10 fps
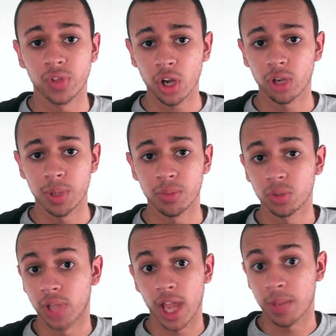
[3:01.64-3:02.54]
of younger
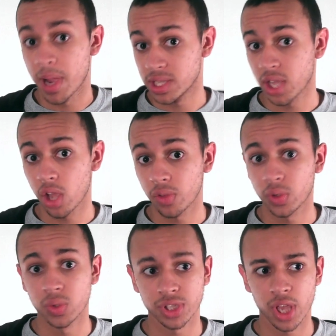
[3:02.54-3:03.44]
people, like myself,
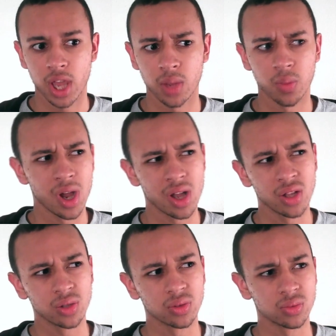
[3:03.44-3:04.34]
who say,
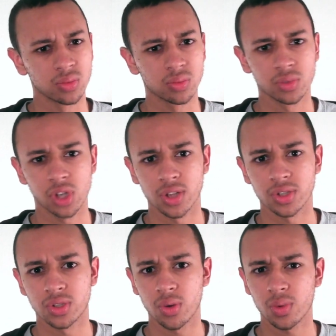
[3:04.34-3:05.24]
well, Jon
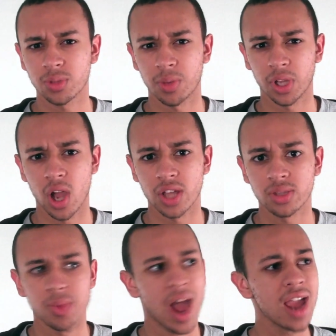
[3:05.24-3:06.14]
Stewart was pretty
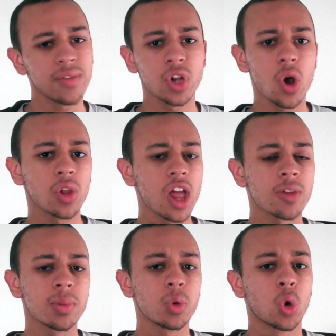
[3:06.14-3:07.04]
awesome. I even know a lot
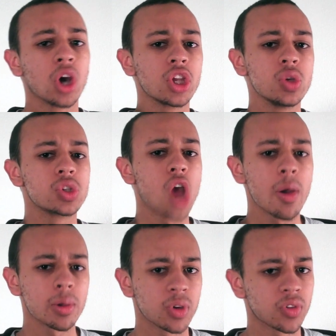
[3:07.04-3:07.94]
of people who aren't huge
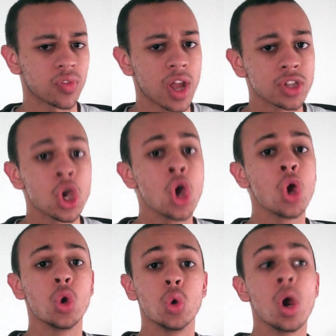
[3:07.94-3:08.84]
comic book fans
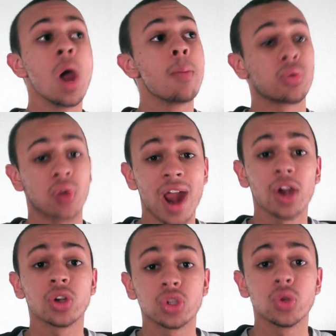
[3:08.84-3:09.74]
who,
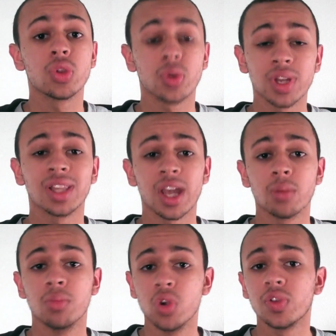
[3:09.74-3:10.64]
prior to the Green
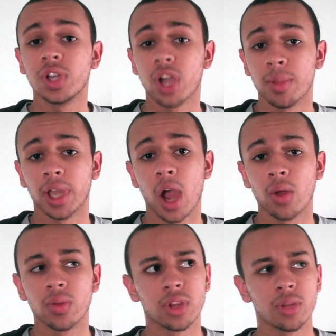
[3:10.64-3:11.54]
Lantern movie coming
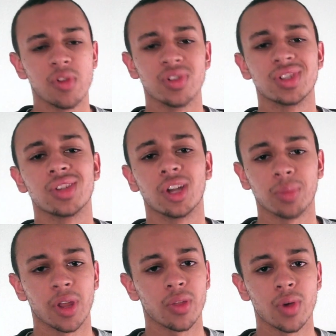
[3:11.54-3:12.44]
out the movie sucked,
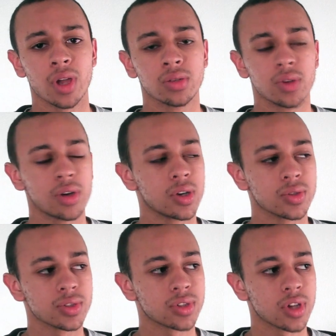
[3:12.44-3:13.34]
by the way, I don't know,
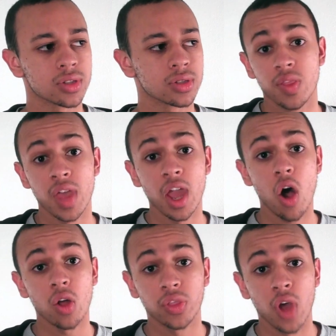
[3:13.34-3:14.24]
it sucks they
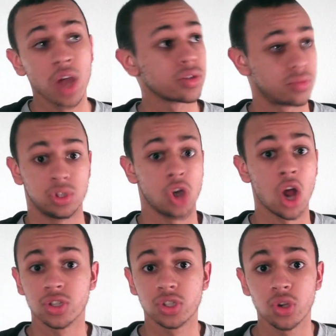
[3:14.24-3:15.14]
all thought
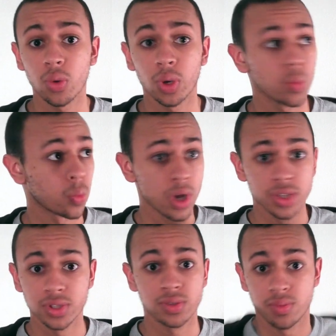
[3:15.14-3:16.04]
John Stewart
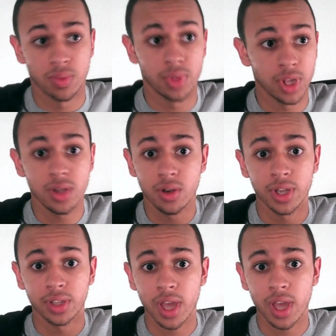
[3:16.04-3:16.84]
was the Green